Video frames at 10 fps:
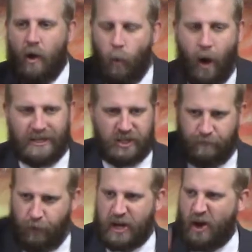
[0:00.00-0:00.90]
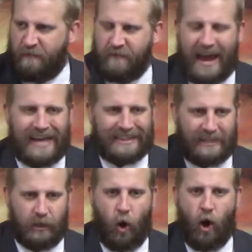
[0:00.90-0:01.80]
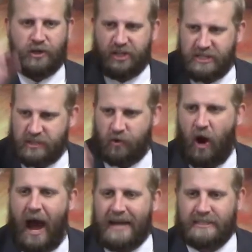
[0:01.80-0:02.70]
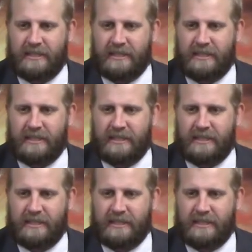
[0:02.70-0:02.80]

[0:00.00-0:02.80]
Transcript: once you put your faith in the Lord Jesus Christ,